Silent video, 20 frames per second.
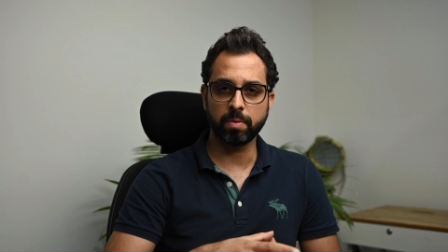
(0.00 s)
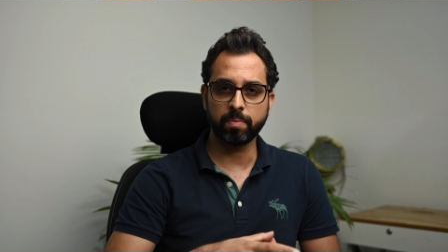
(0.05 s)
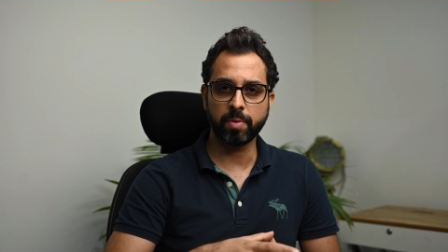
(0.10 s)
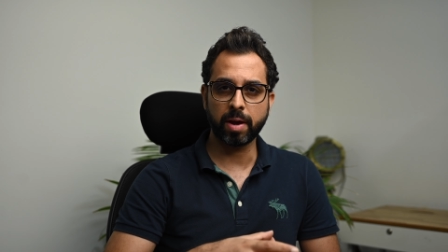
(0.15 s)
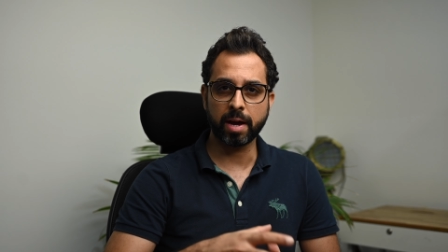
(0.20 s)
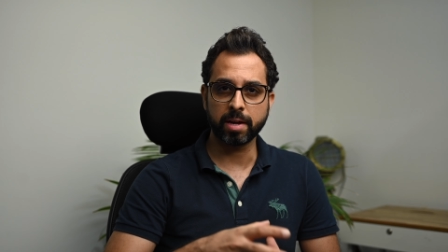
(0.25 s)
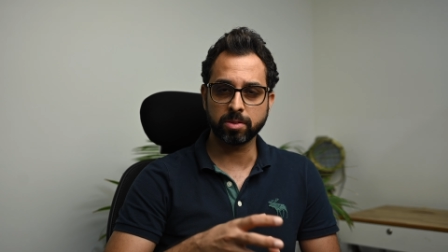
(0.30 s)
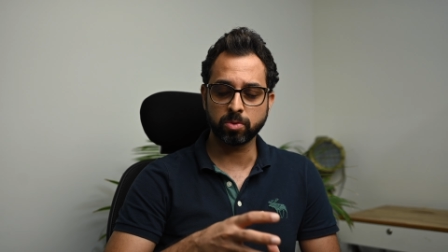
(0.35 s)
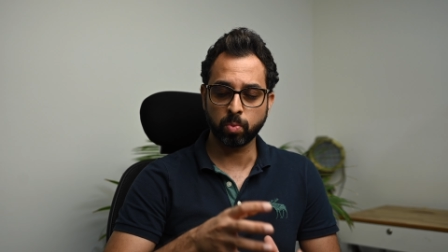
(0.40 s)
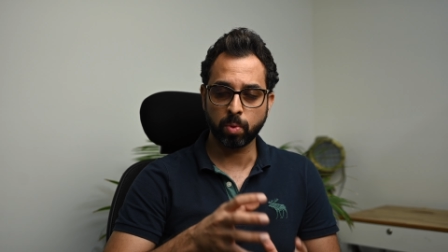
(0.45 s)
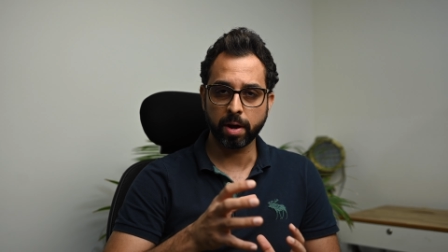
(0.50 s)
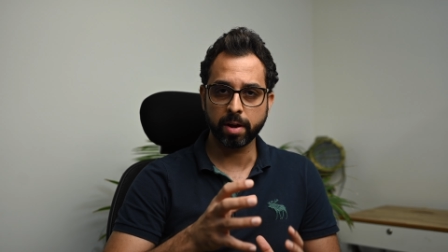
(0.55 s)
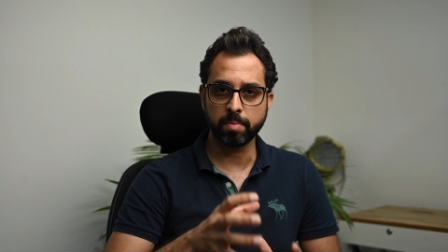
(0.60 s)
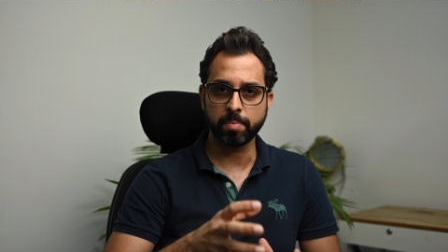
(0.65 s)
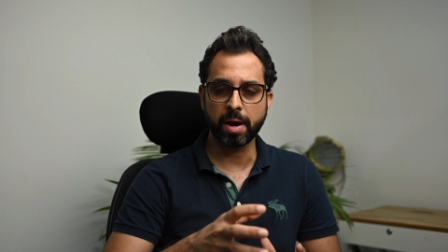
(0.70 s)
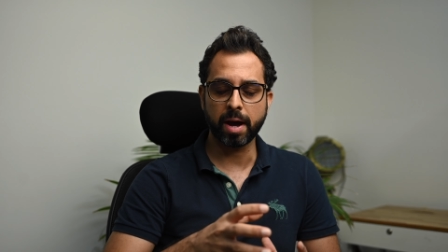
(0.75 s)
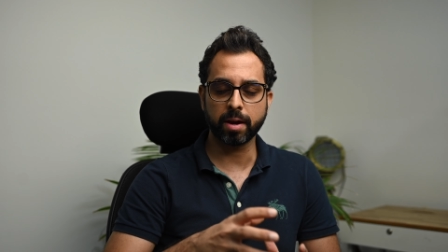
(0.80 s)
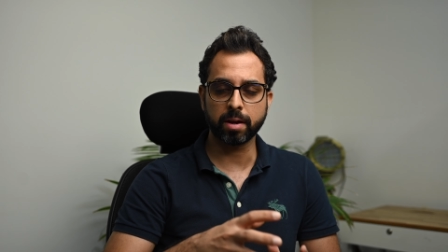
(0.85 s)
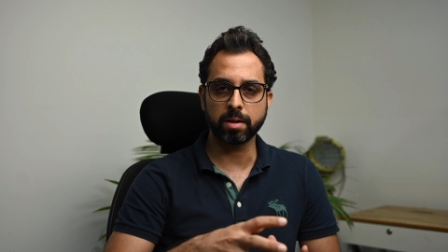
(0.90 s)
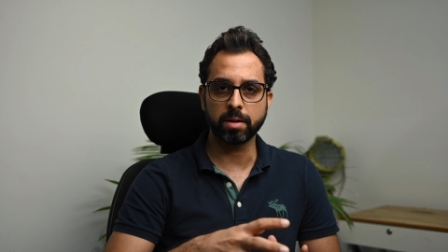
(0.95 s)
as one
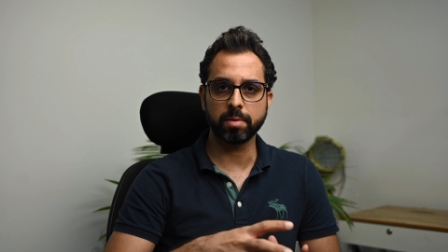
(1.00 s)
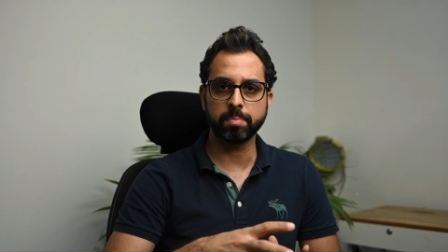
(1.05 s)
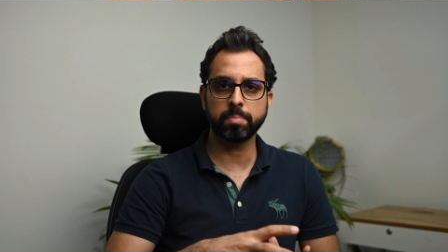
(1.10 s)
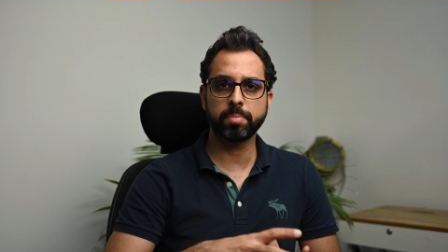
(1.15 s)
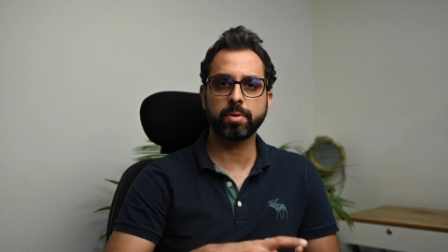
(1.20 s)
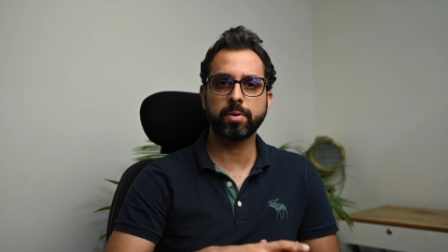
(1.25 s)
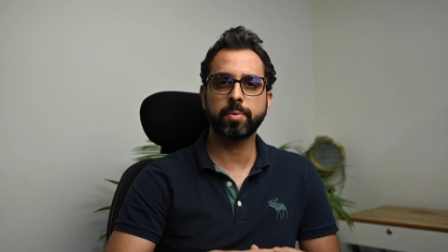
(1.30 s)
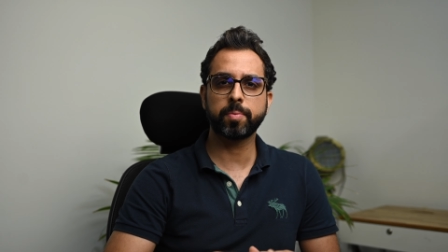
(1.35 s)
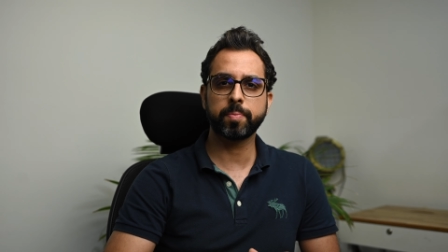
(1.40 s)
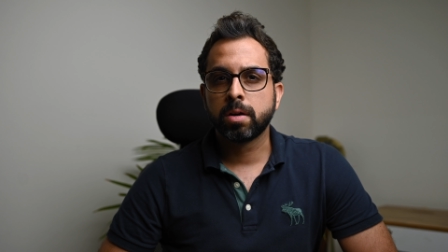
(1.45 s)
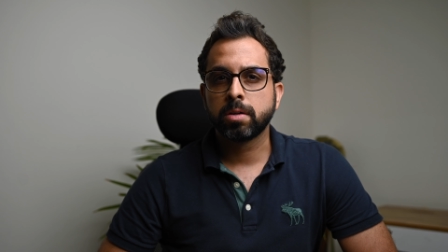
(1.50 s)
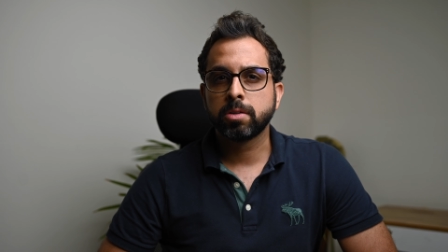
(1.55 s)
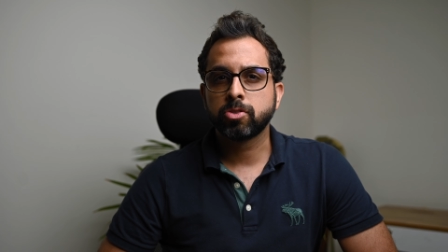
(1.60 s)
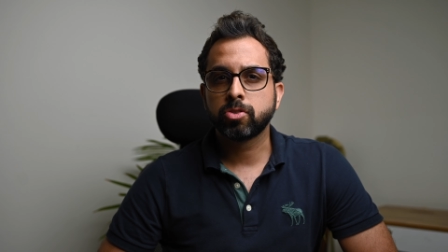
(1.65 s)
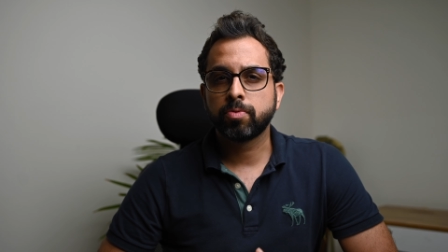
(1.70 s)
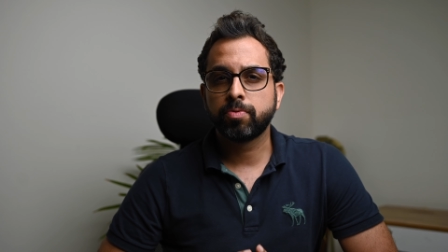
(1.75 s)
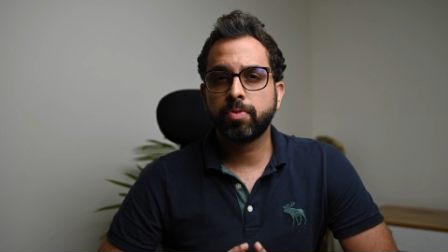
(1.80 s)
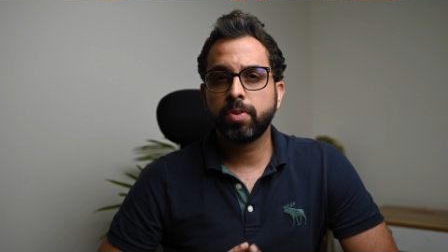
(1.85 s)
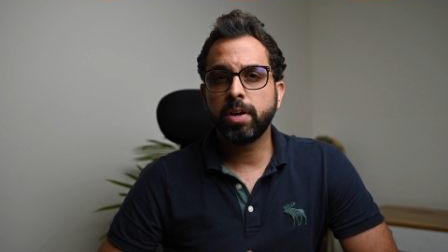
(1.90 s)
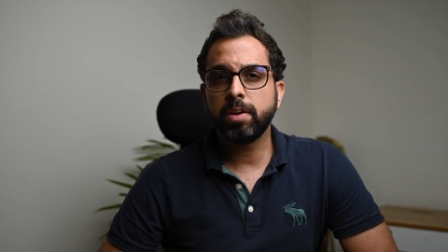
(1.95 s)
backup.
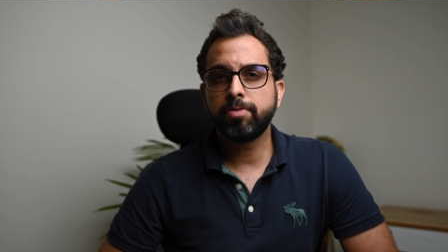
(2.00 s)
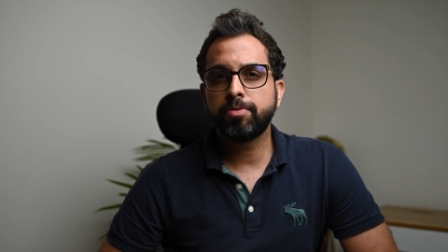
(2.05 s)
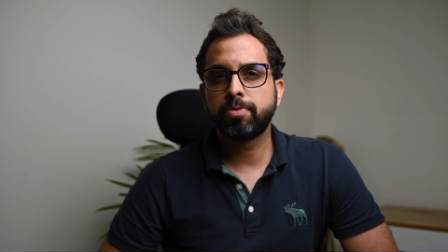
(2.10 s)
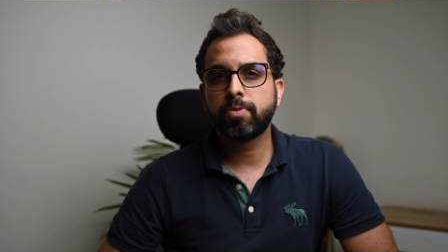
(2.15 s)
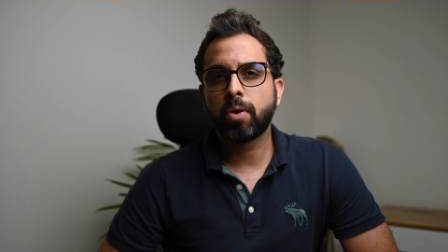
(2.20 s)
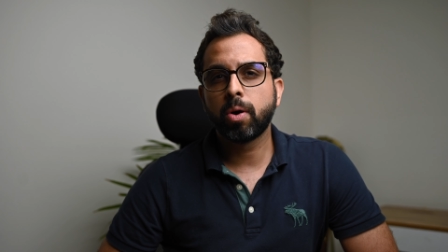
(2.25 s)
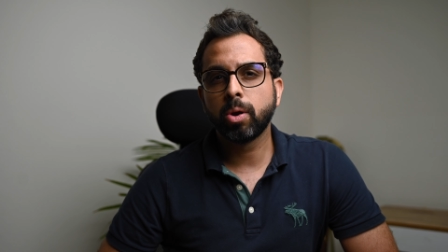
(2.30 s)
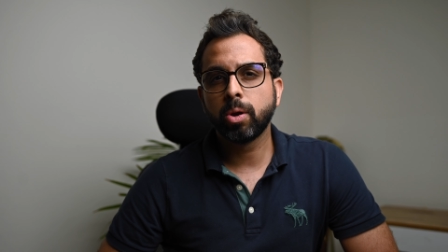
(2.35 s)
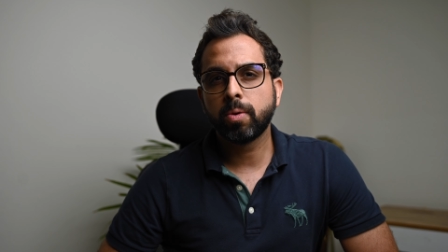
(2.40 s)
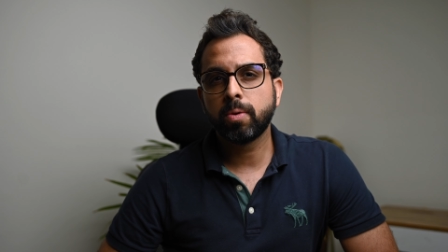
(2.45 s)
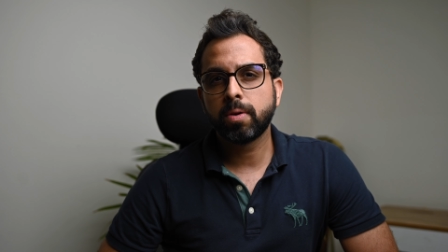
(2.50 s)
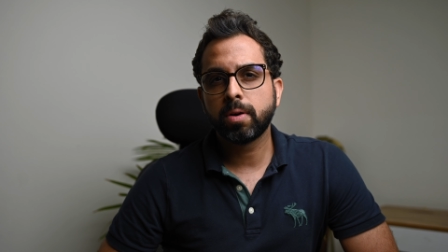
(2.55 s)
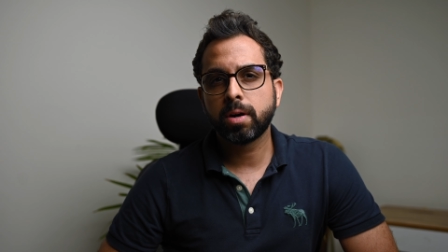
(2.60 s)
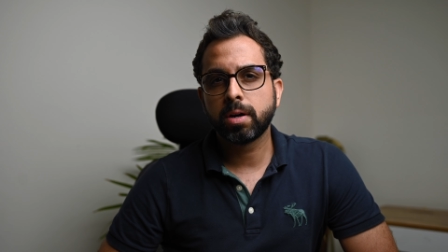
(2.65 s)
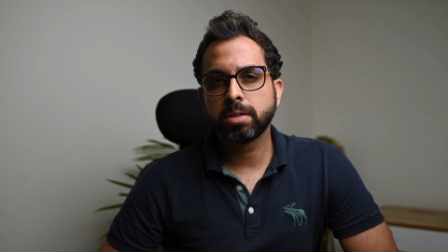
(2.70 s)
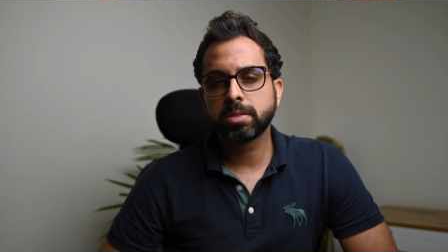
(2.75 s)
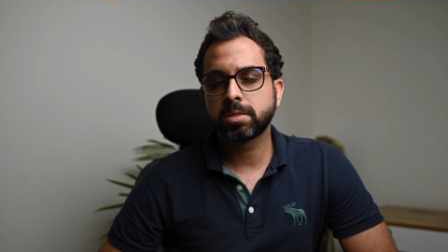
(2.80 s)
So we follow